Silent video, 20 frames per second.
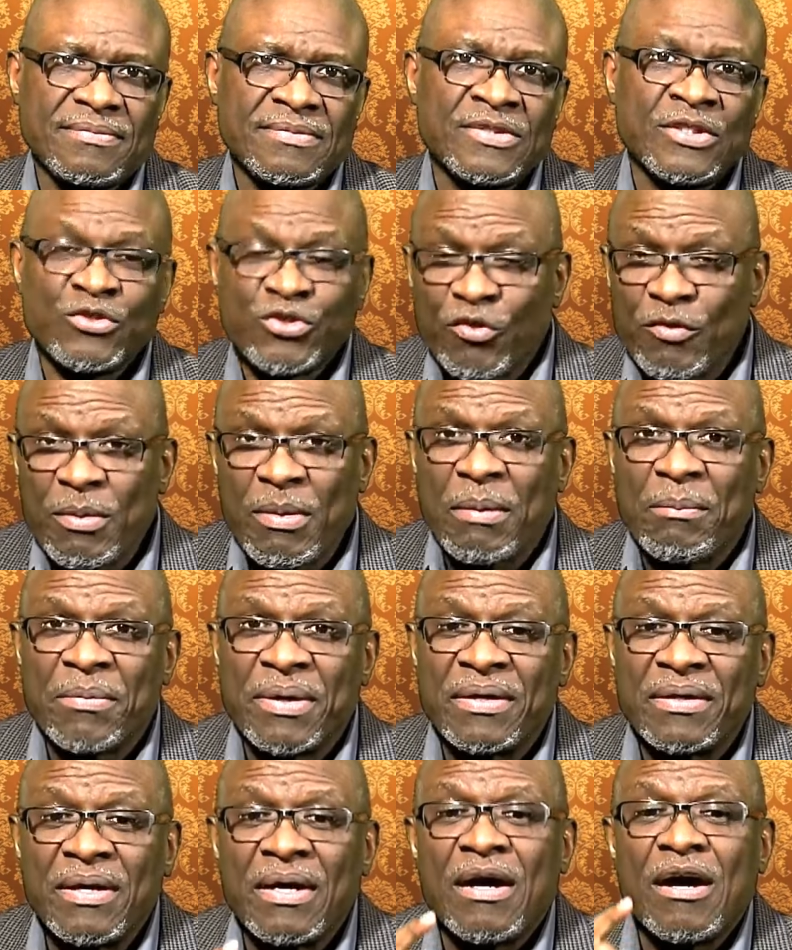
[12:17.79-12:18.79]
So
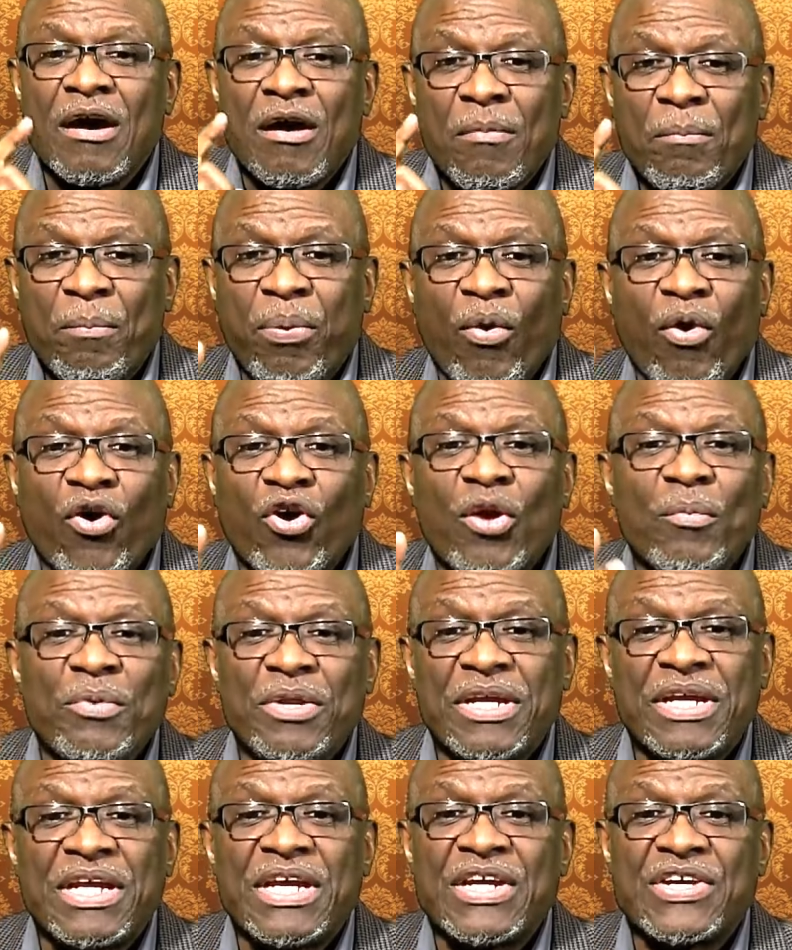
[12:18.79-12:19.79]
remember, poor
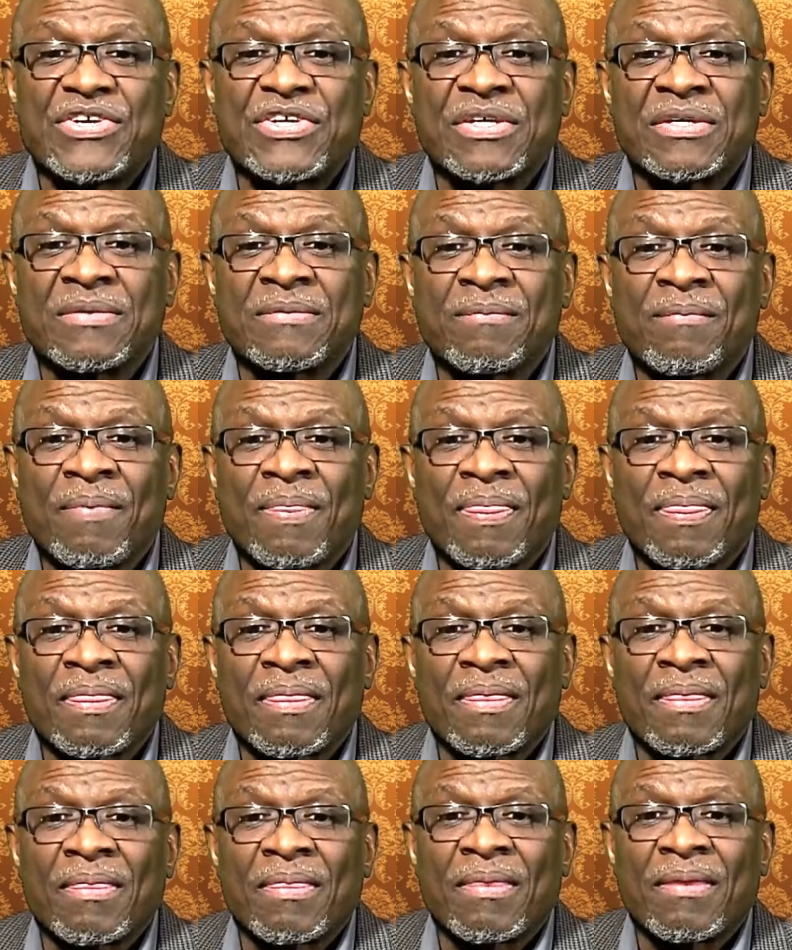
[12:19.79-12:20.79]
communication
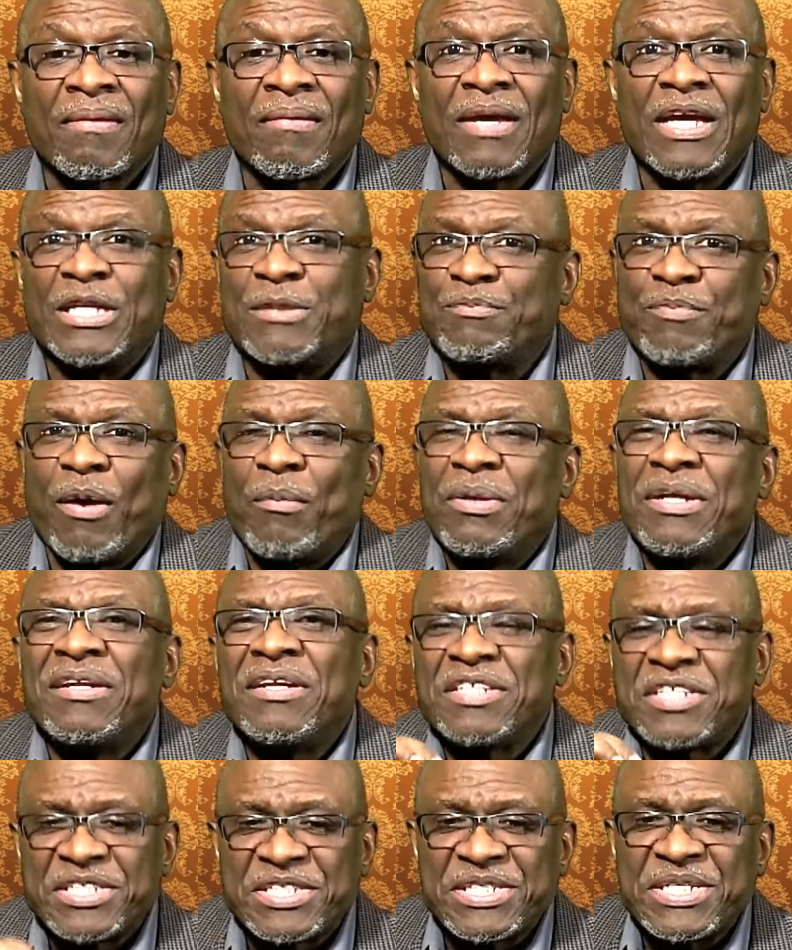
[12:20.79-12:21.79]
is probably the
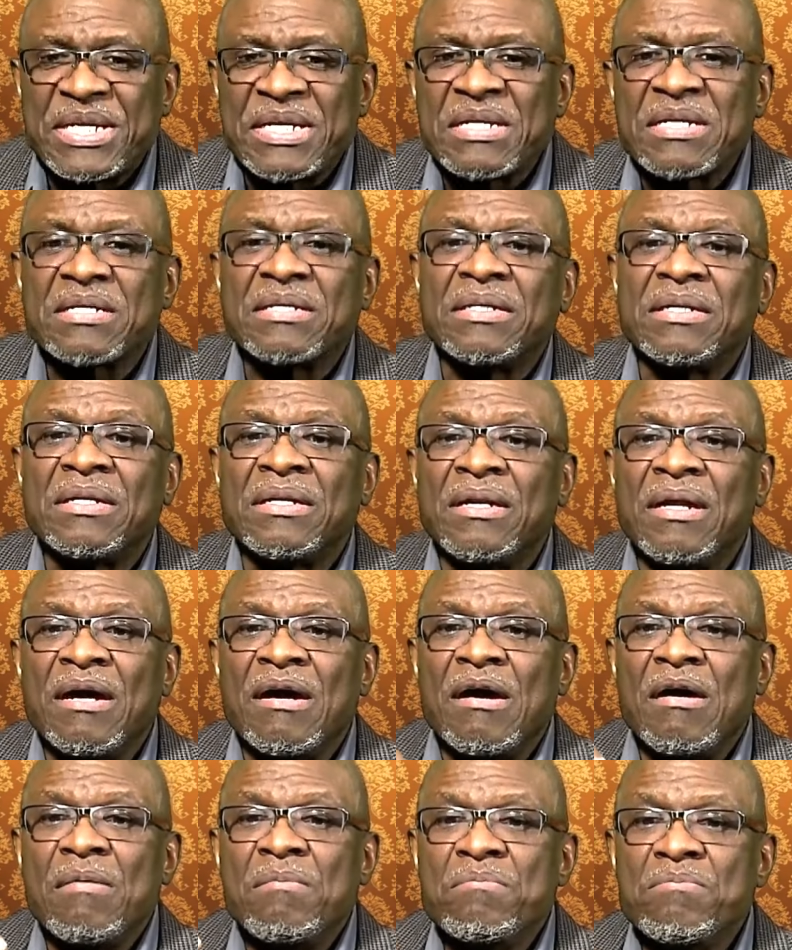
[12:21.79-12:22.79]
single
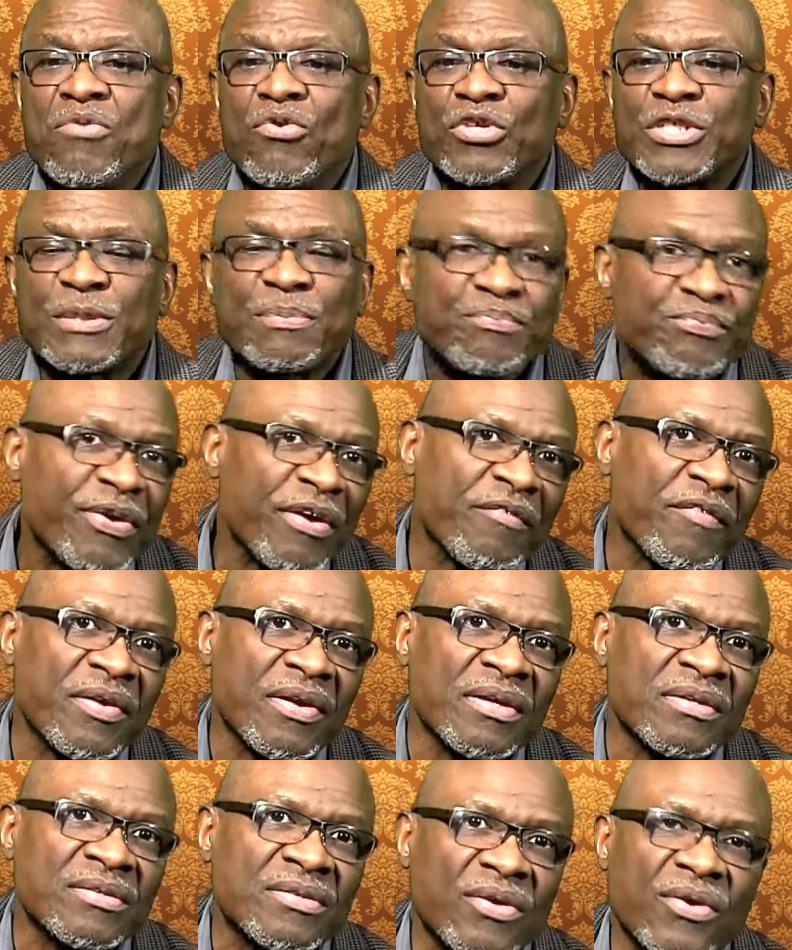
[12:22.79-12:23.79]
most
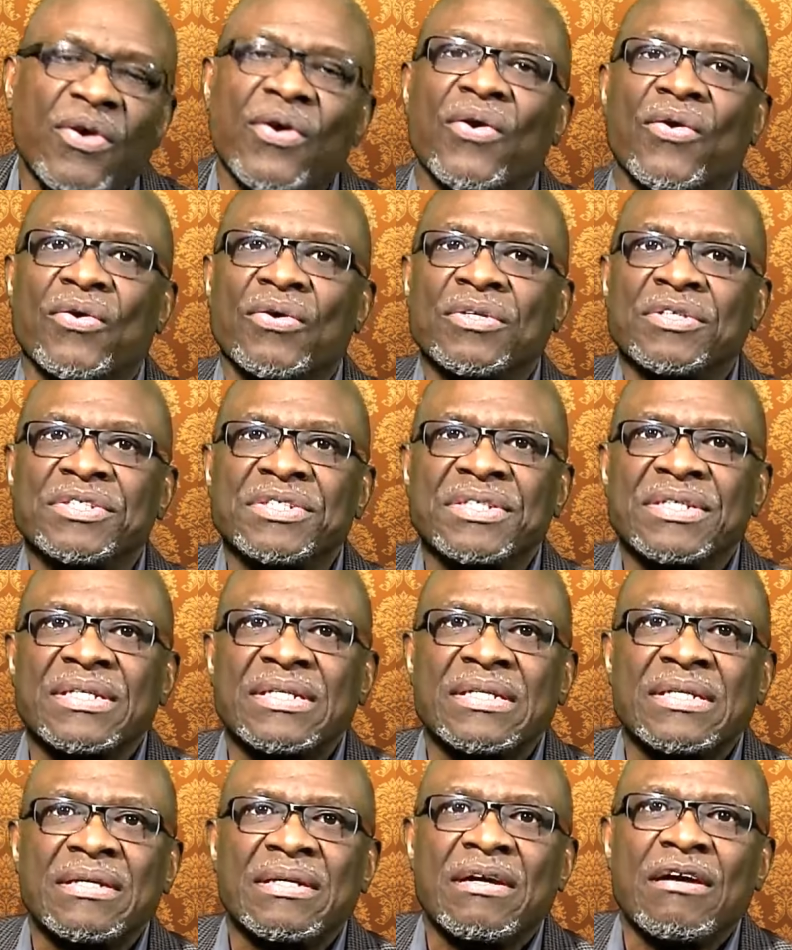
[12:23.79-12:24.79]
prevalent cause
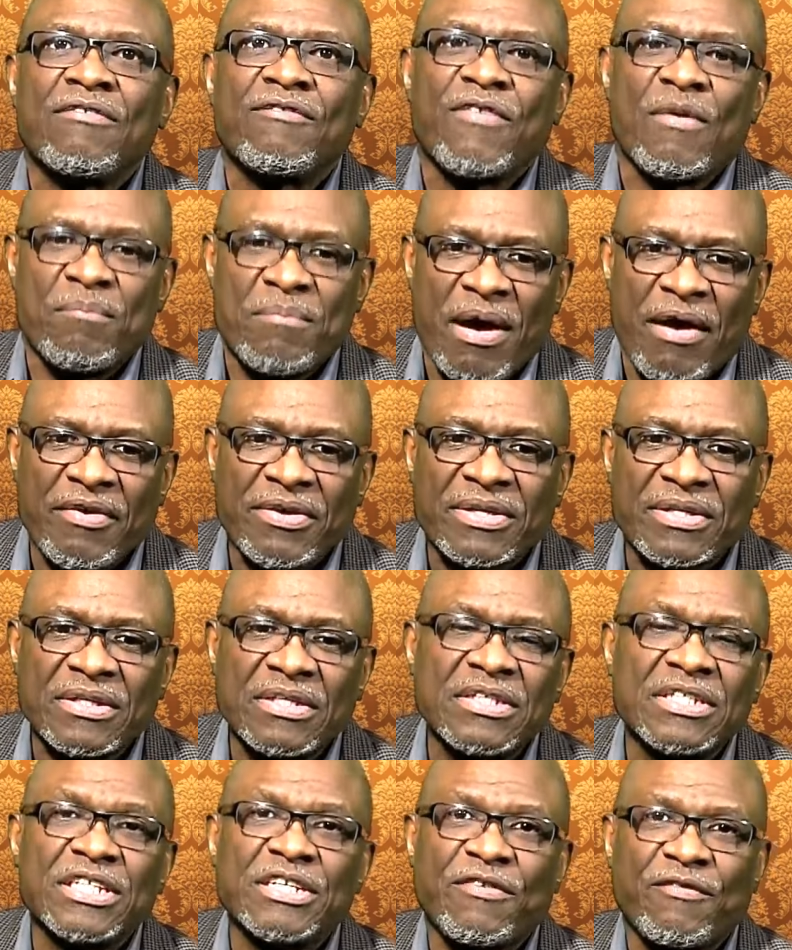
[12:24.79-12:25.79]
for marital
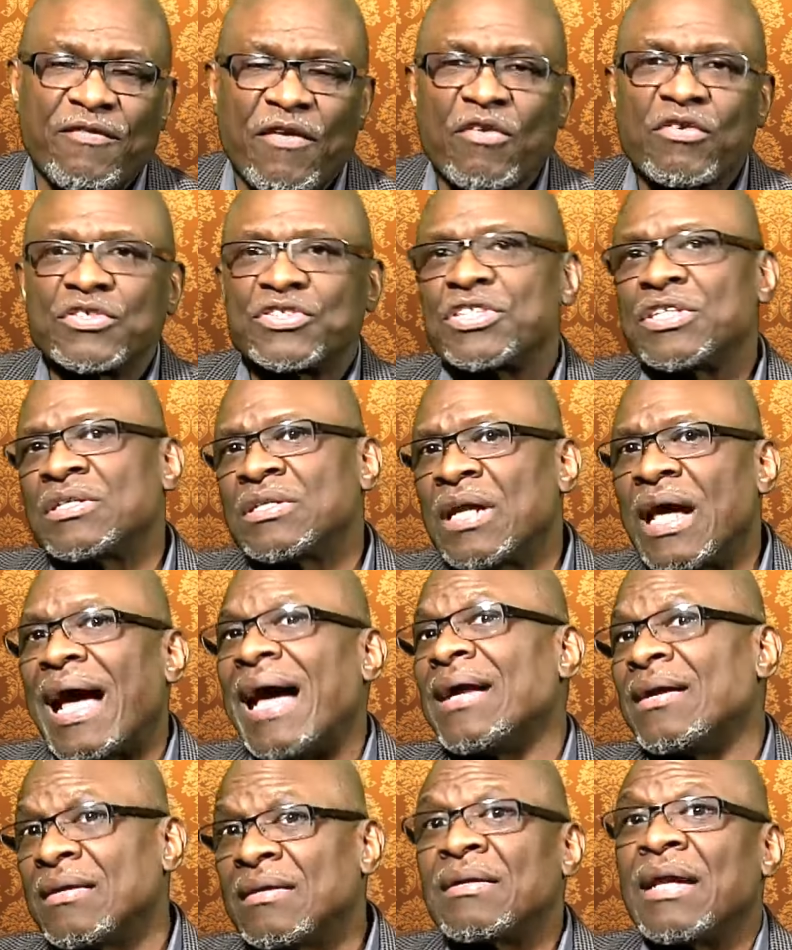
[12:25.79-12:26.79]
dysfunction
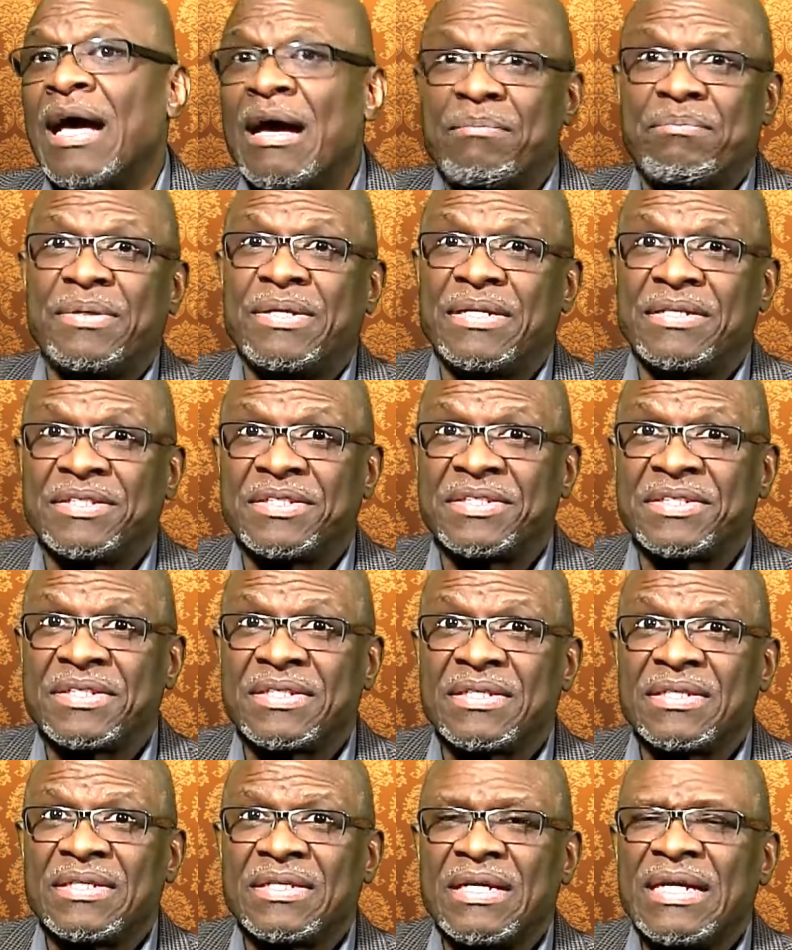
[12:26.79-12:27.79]
and unhappiness.
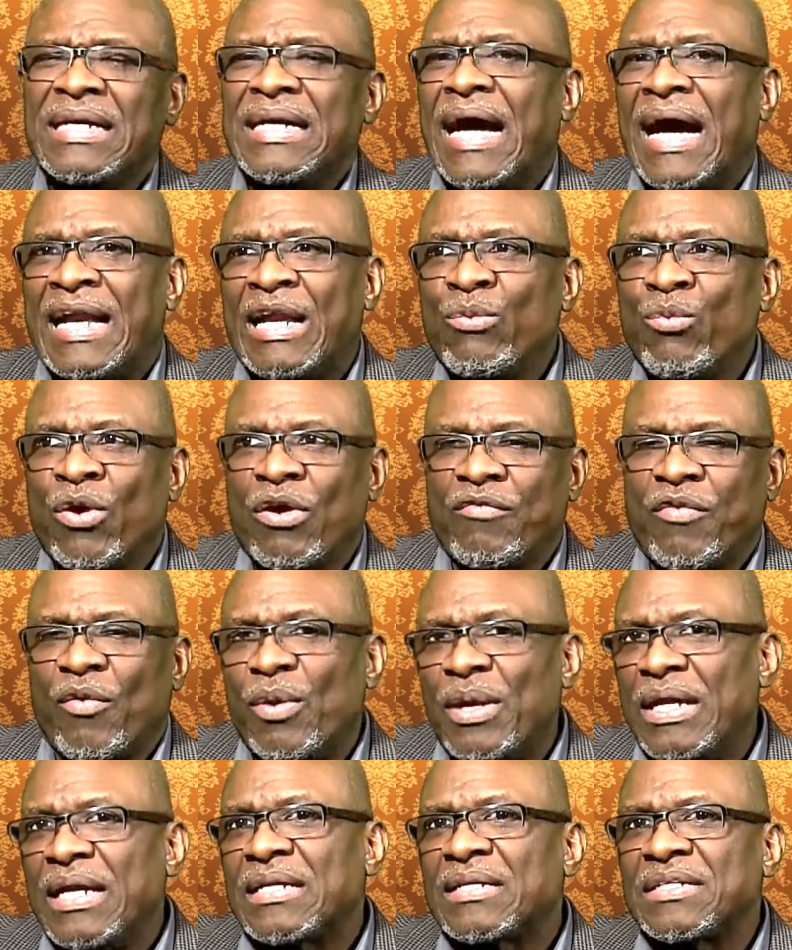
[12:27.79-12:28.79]
And in one of our
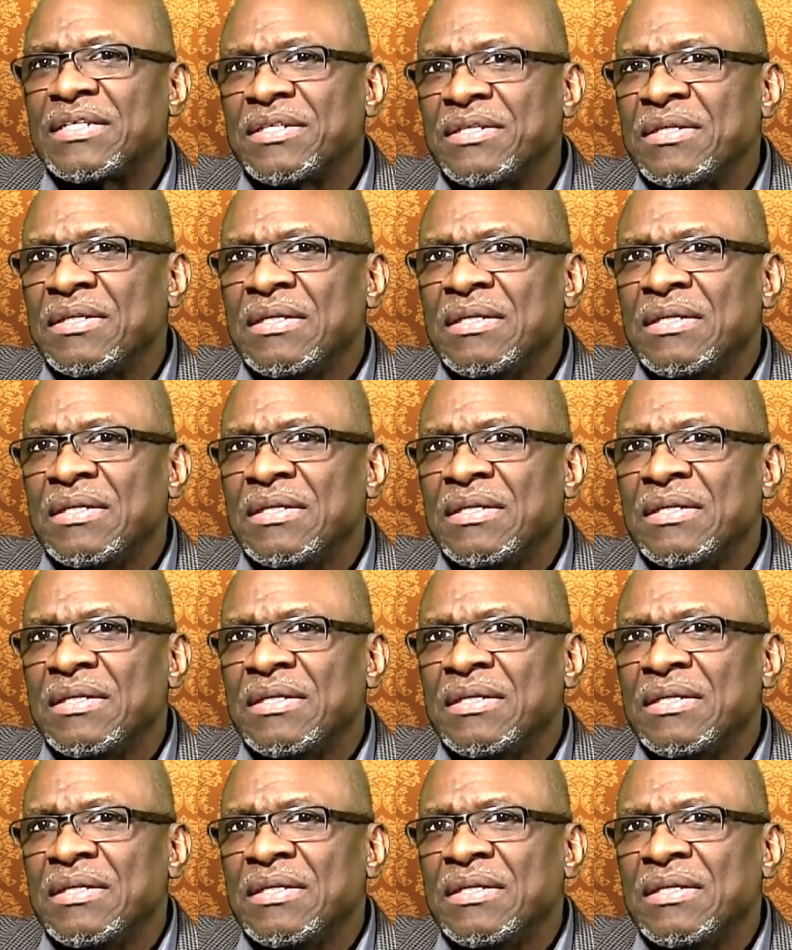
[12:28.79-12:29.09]
later